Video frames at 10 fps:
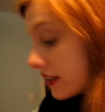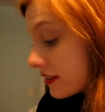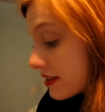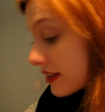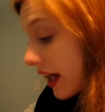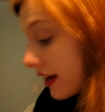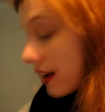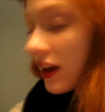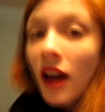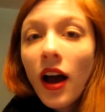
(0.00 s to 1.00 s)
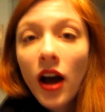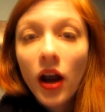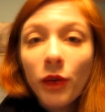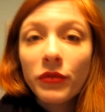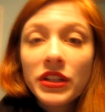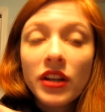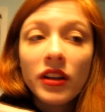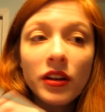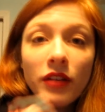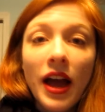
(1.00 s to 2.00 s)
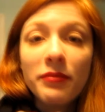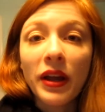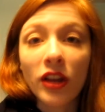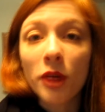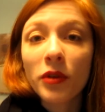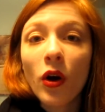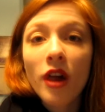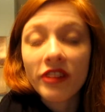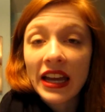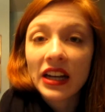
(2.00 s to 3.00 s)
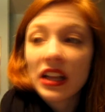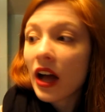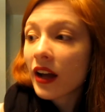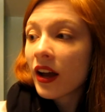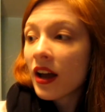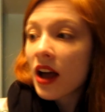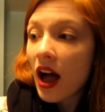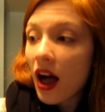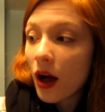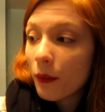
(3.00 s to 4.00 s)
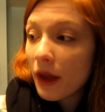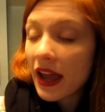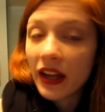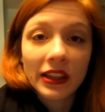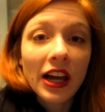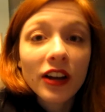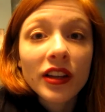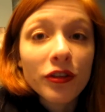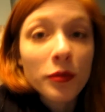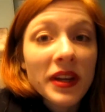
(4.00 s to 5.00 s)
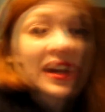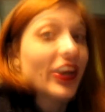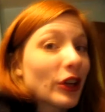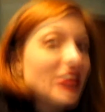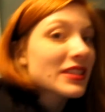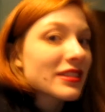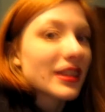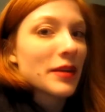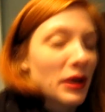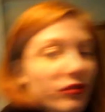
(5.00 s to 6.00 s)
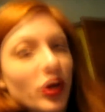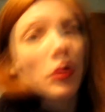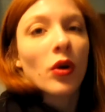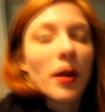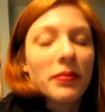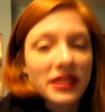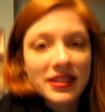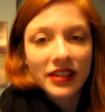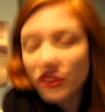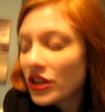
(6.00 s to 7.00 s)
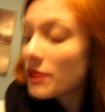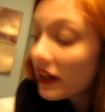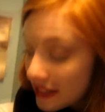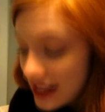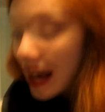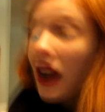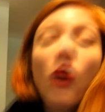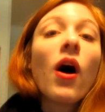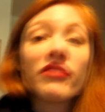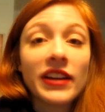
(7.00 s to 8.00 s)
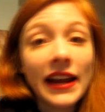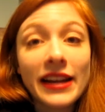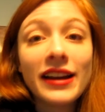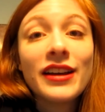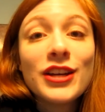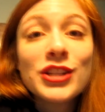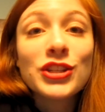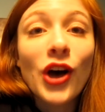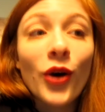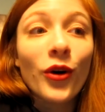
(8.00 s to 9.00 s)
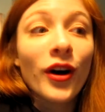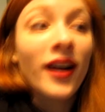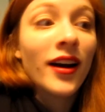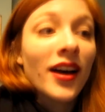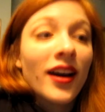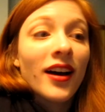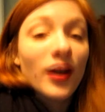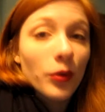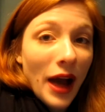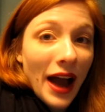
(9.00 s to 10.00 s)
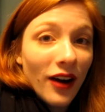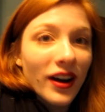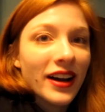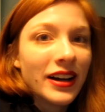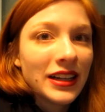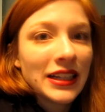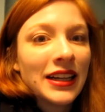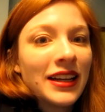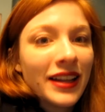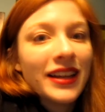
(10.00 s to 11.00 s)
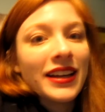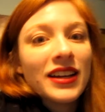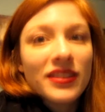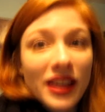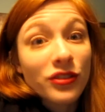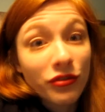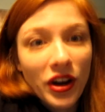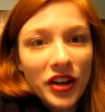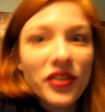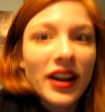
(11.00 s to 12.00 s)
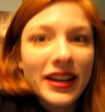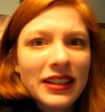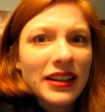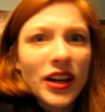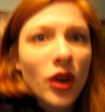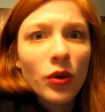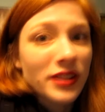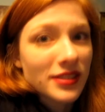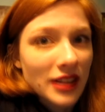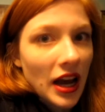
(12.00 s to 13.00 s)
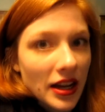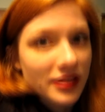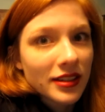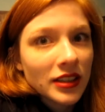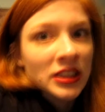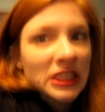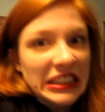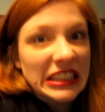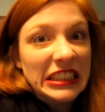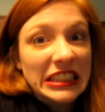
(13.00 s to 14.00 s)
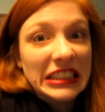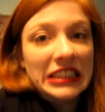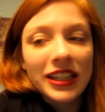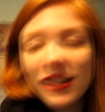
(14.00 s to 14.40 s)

it set um, to have my alarm go off at 8 o'clock, um, and luckily for me, I couldn't sleep after I woke up at 6.30, but it did not go off at 8. So, wow. That's fun, right? No, it's not. Urgh.